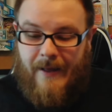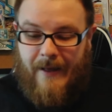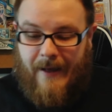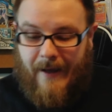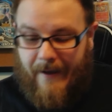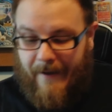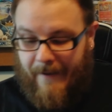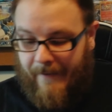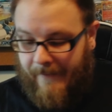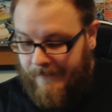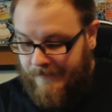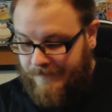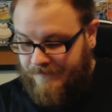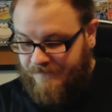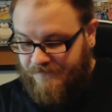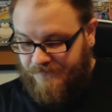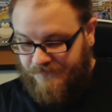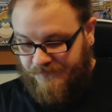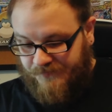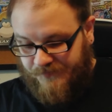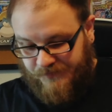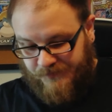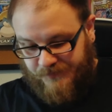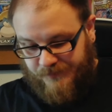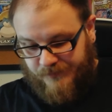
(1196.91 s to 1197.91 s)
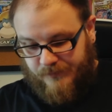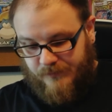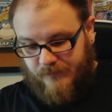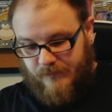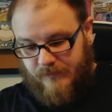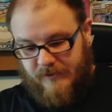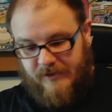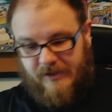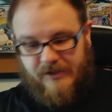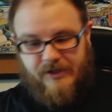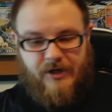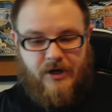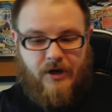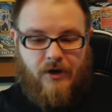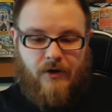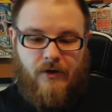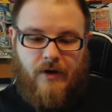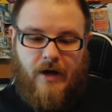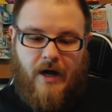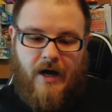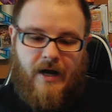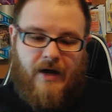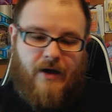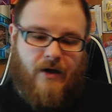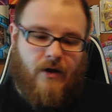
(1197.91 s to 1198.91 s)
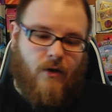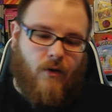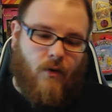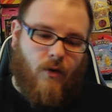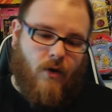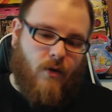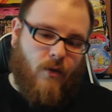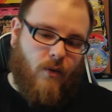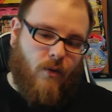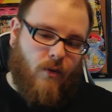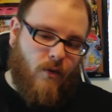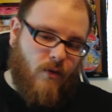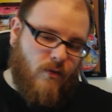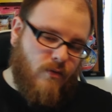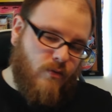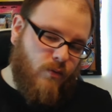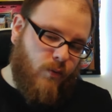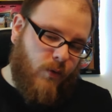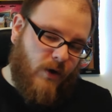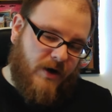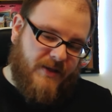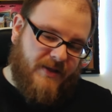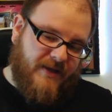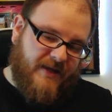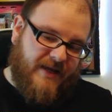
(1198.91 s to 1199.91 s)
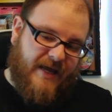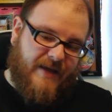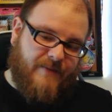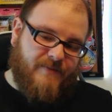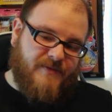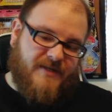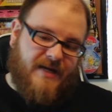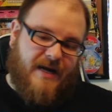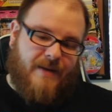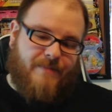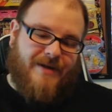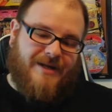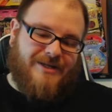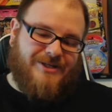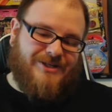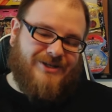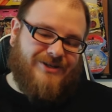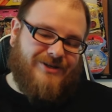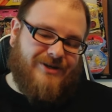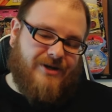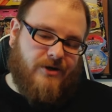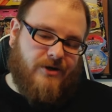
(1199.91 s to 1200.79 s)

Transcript: Um, you know, one of the games that I mentioned